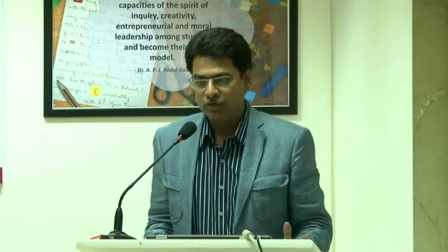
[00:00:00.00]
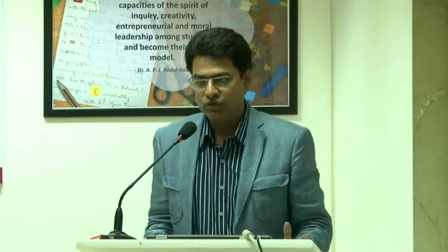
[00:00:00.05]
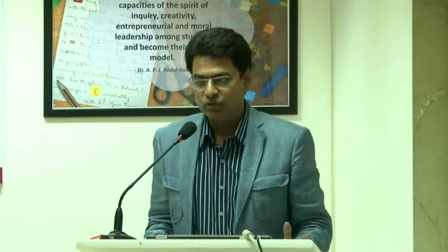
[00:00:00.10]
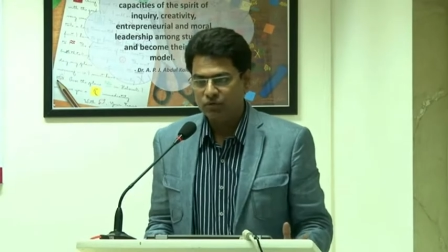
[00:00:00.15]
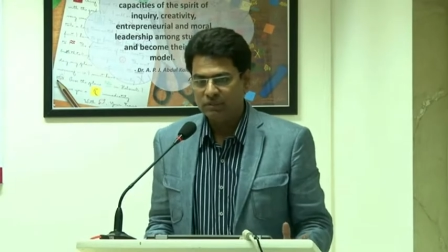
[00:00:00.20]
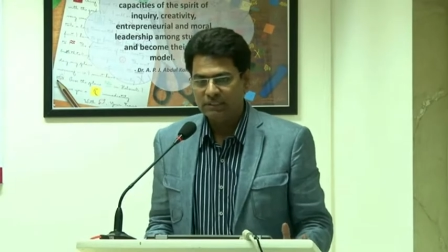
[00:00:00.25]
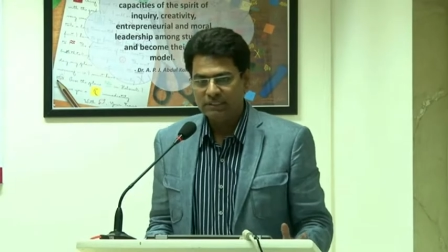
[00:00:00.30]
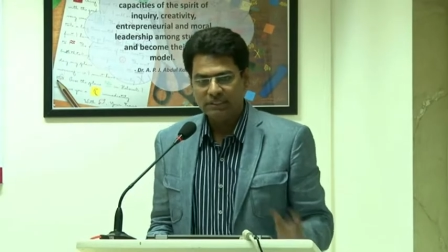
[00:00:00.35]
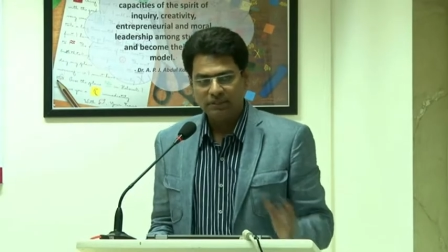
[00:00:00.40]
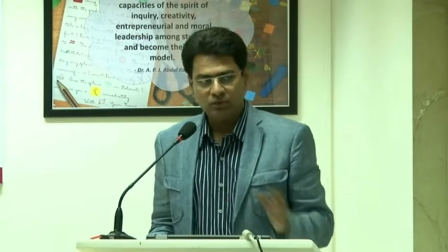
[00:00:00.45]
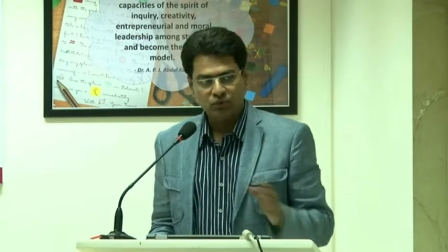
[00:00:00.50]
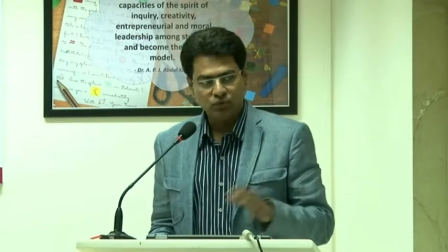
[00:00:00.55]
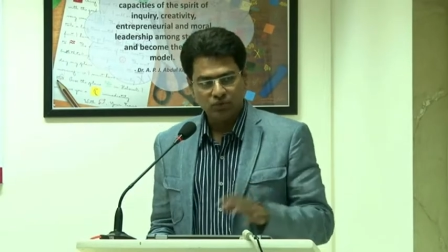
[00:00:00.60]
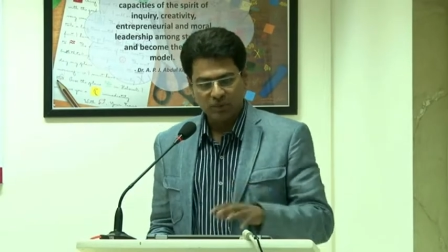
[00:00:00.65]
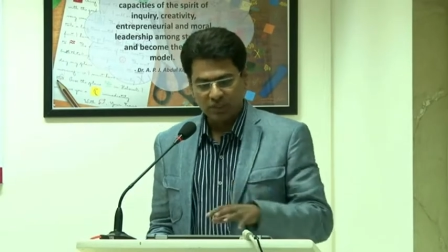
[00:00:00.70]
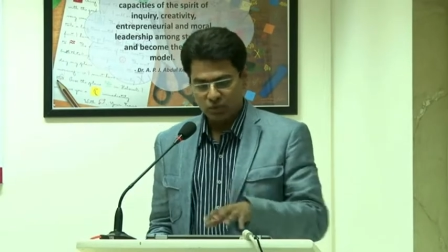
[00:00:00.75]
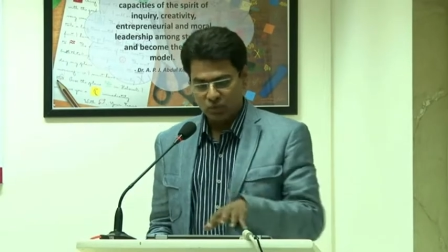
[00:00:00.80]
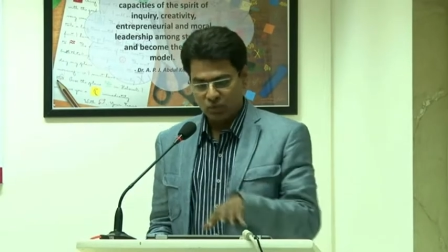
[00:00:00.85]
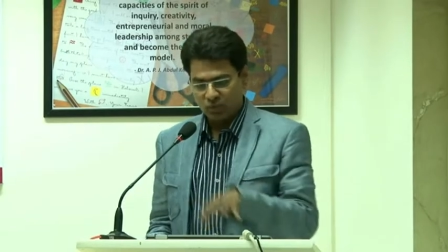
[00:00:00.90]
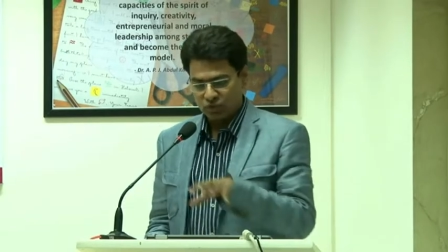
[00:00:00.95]
a Sunni
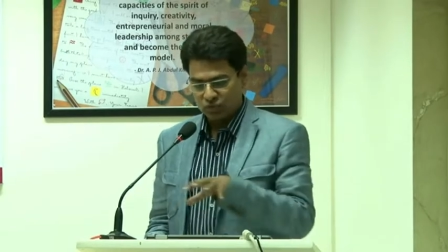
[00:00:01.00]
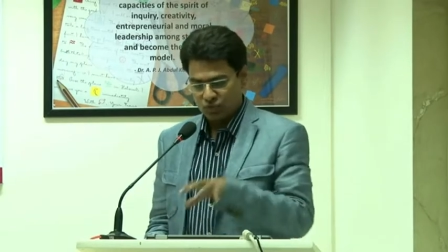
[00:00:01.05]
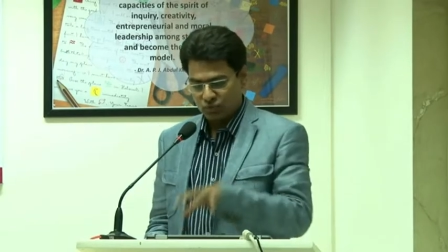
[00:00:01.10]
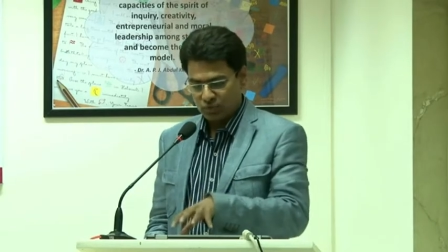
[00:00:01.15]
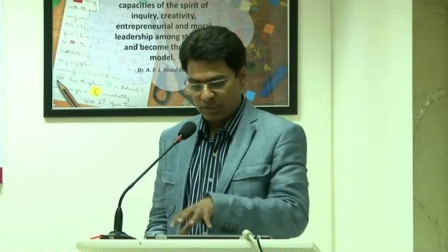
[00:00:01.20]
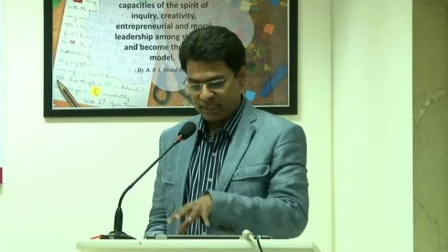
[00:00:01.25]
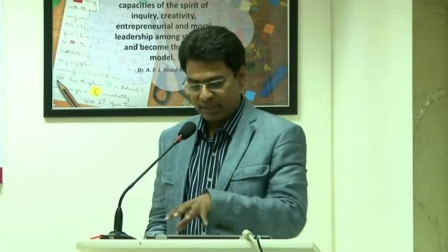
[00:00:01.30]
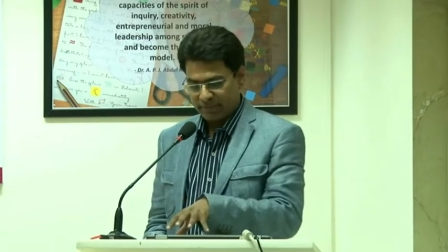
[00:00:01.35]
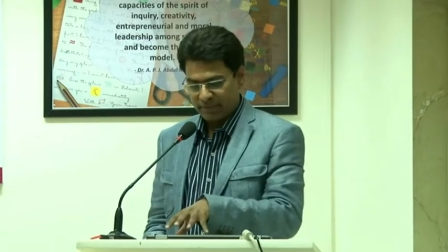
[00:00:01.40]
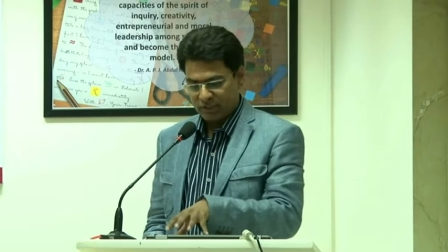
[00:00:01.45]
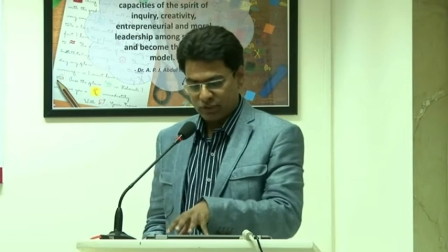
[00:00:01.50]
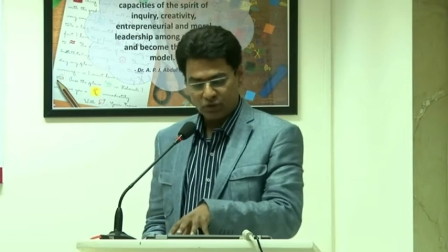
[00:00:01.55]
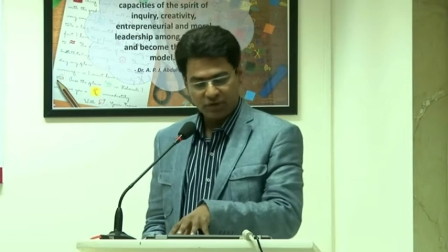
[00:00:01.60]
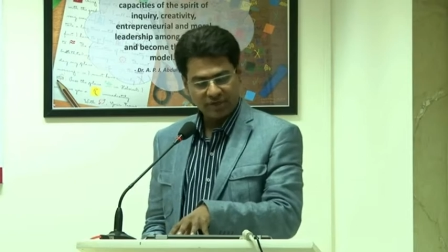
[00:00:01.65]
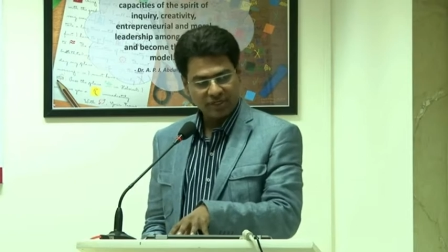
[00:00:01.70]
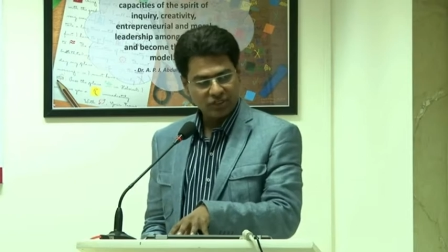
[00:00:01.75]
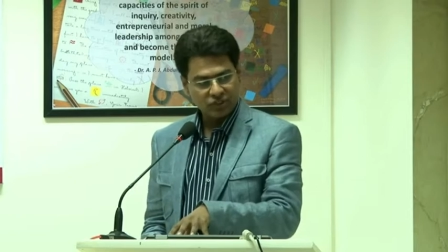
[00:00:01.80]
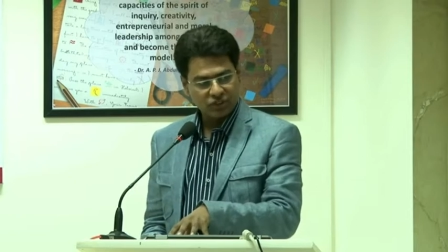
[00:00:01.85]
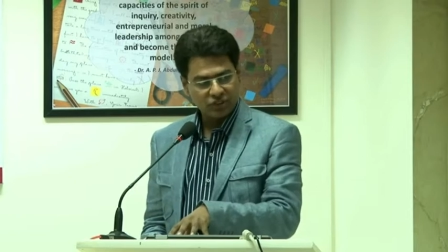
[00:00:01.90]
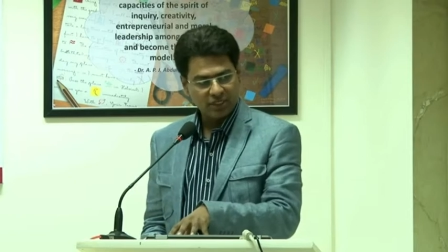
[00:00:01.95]
ruler who was ruling
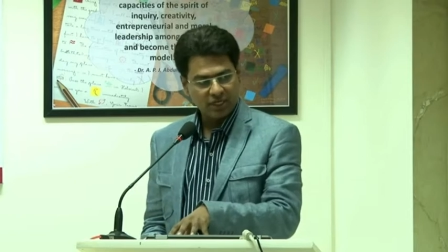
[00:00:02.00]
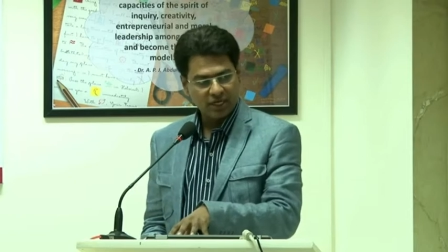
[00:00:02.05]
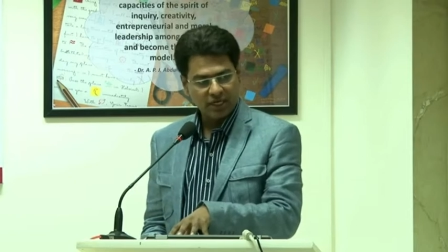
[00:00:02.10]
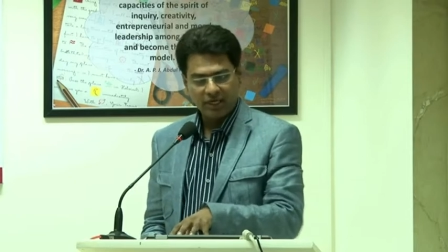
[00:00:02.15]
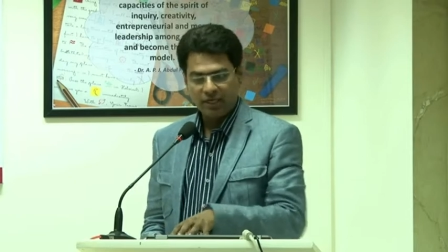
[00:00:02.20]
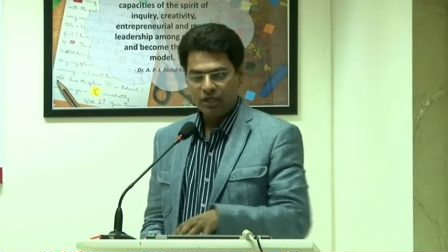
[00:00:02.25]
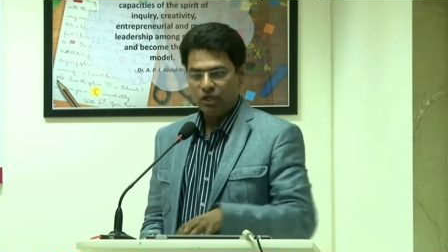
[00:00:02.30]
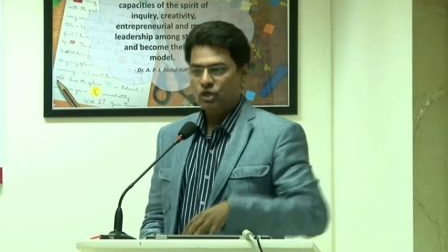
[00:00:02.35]
majority Shia,